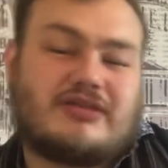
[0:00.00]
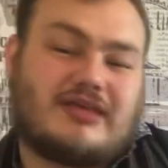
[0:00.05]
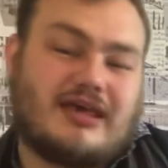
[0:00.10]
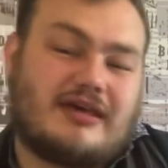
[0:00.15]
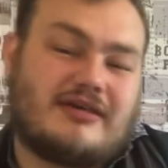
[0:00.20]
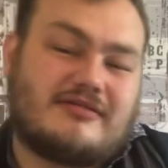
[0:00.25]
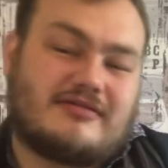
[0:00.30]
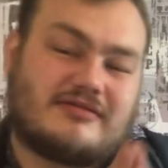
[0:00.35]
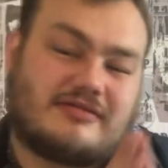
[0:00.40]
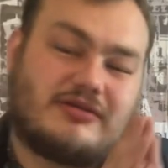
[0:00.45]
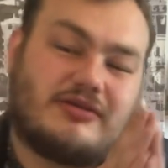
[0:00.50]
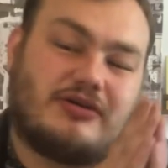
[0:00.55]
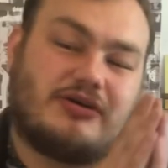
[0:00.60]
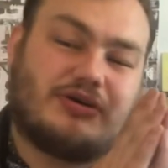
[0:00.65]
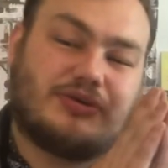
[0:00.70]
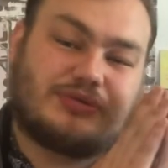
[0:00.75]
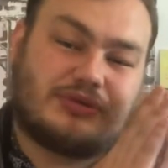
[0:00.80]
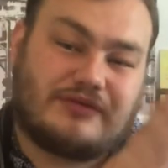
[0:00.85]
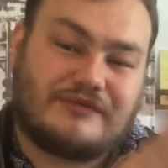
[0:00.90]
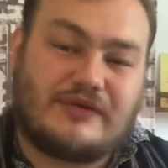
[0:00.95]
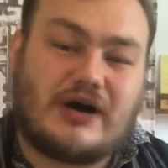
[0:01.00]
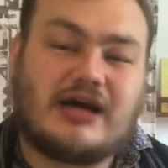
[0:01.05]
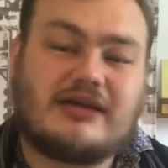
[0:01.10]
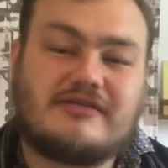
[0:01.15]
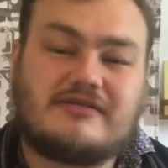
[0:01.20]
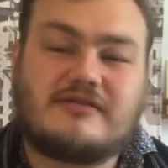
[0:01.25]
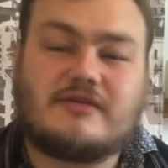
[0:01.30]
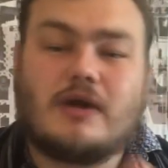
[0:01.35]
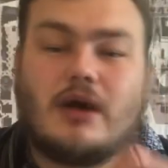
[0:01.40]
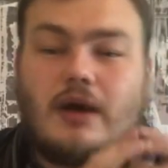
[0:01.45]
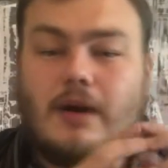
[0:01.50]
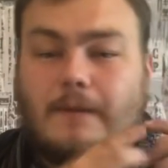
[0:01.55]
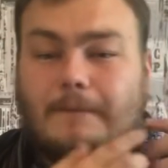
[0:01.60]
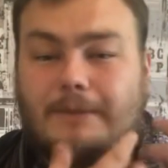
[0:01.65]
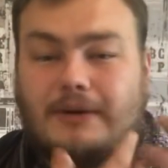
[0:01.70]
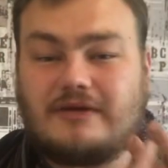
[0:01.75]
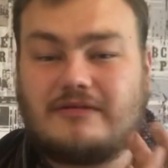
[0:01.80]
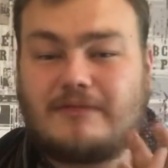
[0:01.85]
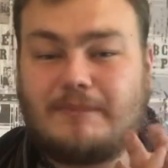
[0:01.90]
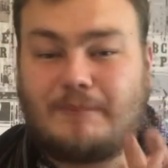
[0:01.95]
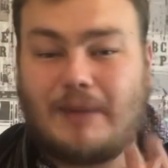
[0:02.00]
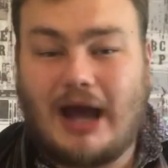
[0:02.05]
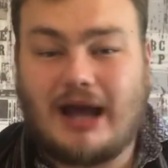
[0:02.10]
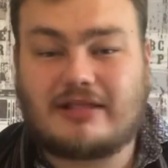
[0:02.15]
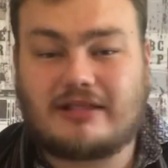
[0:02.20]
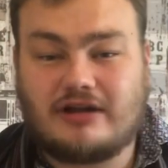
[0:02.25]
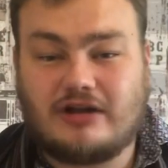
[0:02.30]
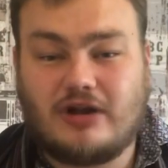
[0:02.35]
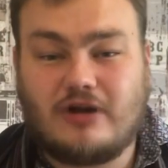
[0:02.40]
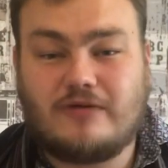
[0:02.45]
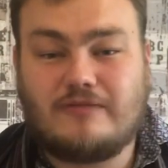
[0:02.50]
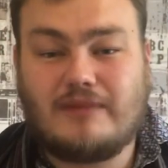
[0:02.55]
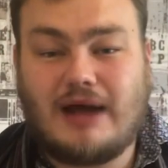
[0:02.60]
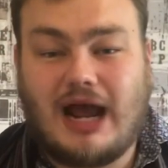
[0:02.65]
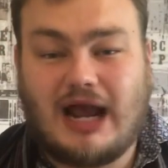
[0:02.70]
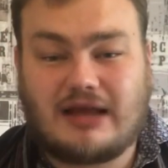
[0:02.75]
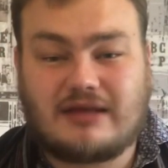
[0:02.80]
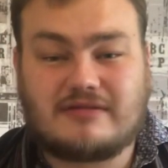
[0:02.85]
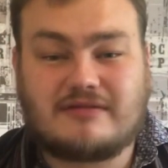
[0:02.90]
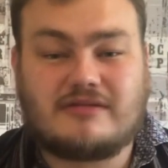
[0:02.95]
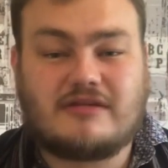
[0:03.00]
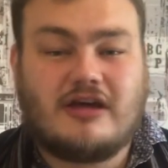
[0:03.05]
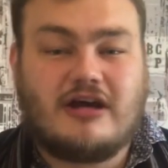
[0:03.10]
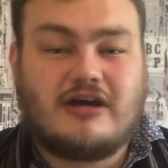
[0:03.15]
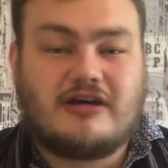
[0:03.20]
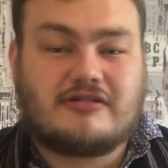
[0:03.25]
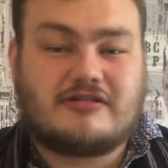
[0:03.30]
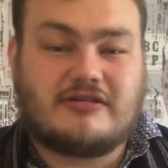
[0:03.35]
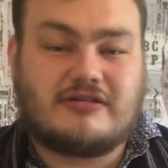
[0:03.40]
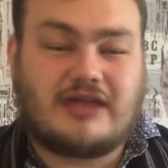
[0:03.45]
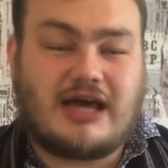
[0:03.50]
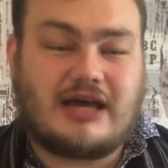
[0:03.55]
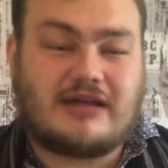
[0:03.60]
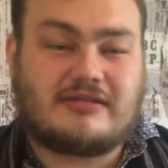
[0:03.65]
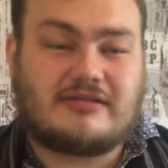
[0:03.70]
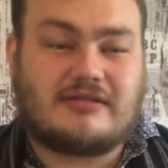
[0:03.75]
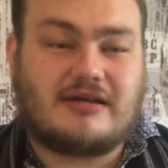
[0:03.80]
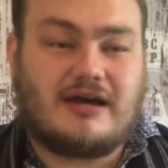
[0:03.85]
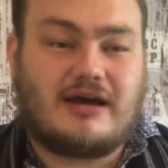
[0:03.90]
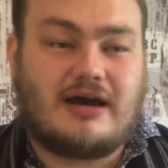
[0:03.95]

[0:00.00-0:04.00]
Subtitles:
takes the device, brings it back to Lomax, so that